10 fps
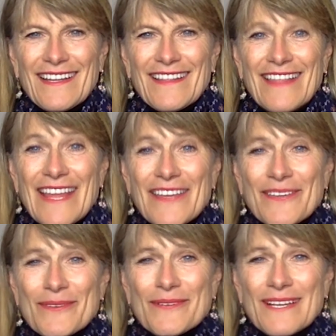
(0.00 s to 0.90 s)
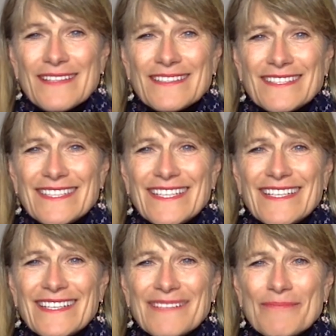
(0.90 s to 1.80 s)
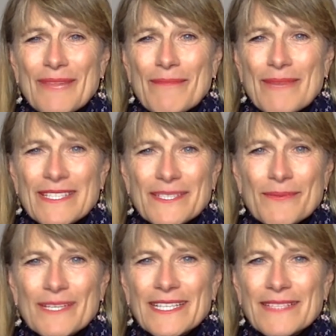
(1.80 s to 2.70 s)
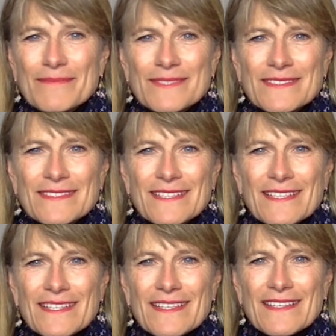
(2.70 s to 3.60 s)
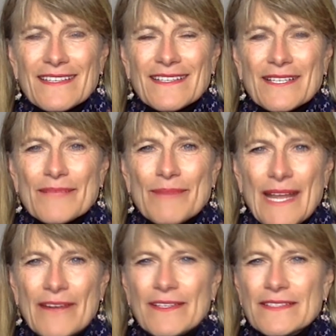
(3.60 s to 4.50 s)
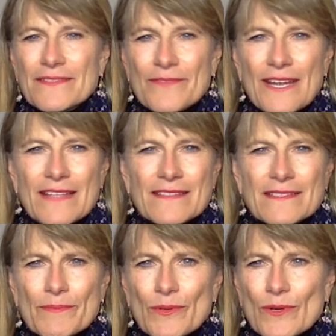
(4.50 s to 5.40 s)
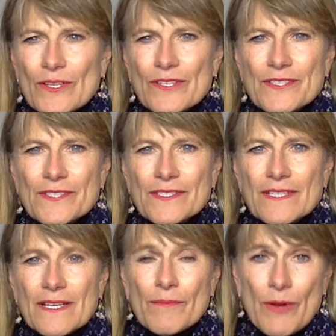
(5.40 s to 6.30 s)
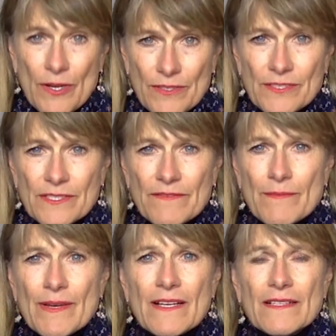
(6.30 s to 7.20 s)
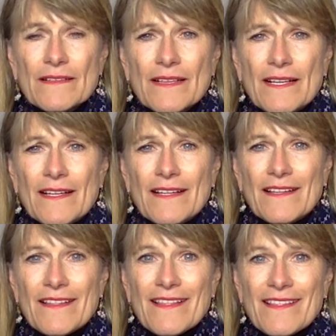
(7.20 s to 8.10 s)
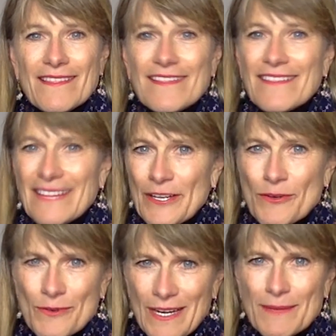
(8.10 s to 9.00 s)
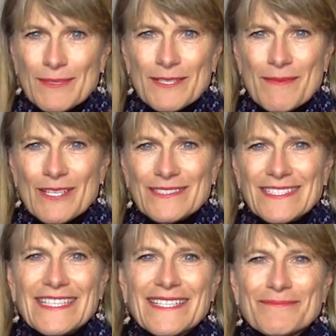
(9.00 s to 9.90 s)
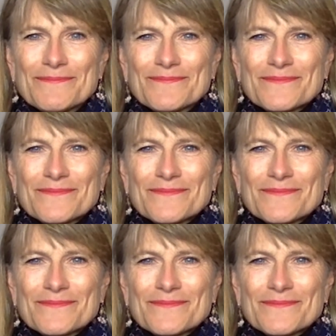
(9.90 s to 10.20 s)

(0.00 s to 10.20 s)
Thank you, Ali Sadiq and Benji Williams, parents, friends, supporters, partners of Amal, the incredible Amal team,